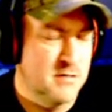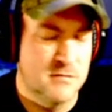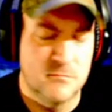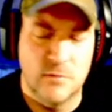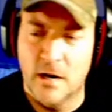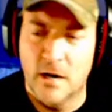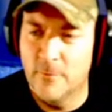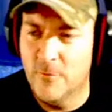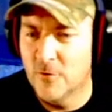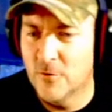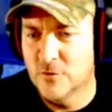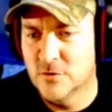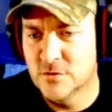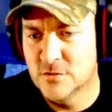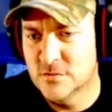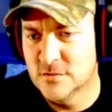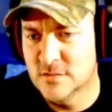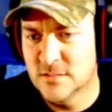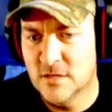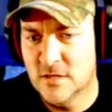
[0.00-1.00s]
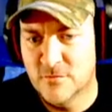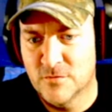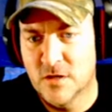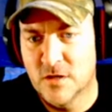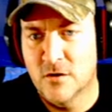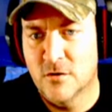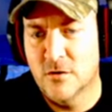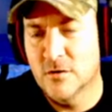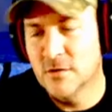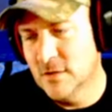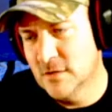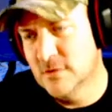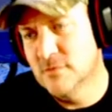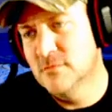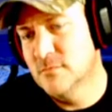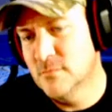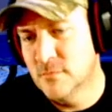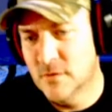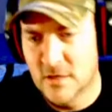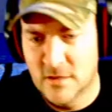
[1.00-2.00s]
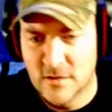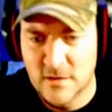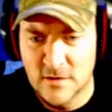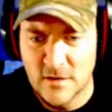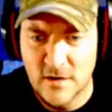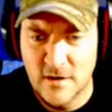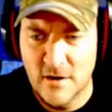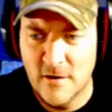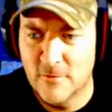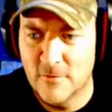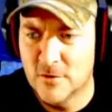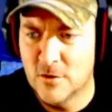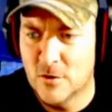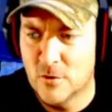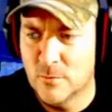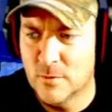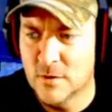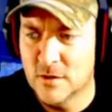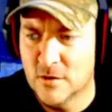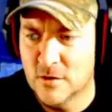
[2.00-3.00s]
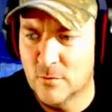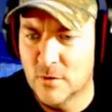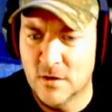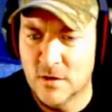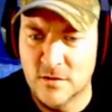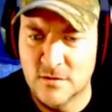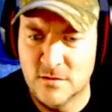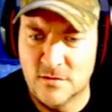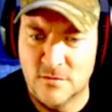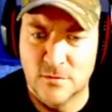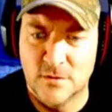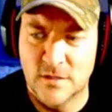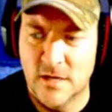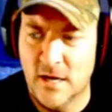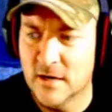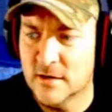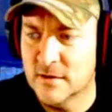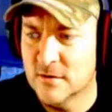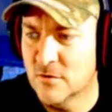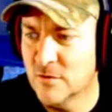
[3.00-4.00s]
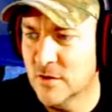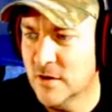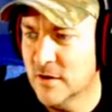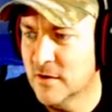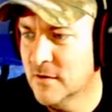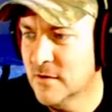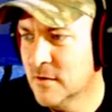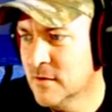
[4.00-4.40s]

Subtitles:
grab all the stuff there and then head out, you know what I mean? Get ready to attack and all that.